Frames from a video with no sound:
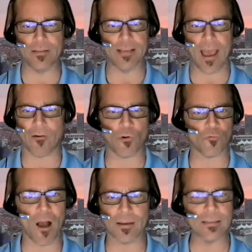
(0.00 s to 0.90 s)
of the doubt on
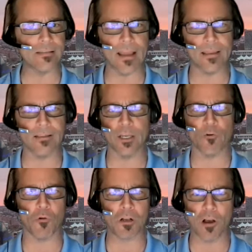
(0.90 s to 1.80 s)
Ronnie Stanley
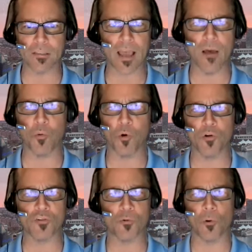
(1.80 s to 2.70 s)
or on Gus
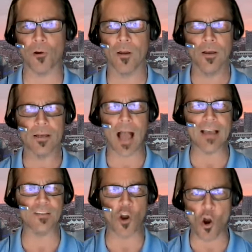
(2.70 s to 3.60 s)
Edwards or
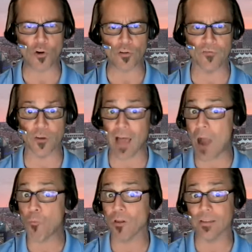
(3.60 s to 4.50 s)
guys that aren't on the field.
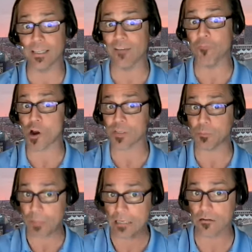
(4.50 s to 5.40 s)
I'm willing to give Marcus
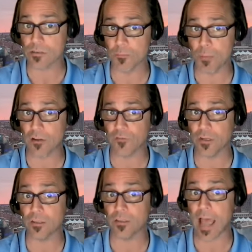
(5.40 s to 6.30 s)
Peters the benefit
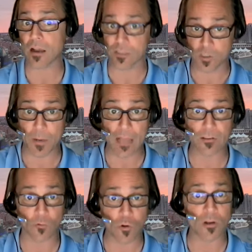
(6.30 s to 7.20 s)
of the doubt because he's been out
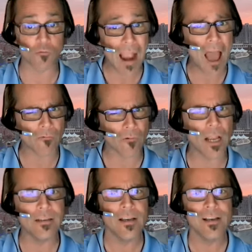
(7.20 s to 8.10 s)
there running around,
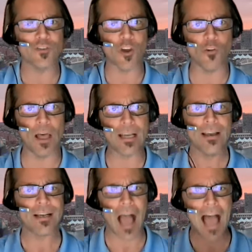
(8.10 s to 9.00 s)
right? Mm-hmm. So, like,
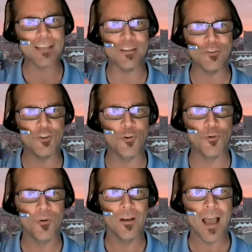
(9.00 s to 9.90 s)
guys that you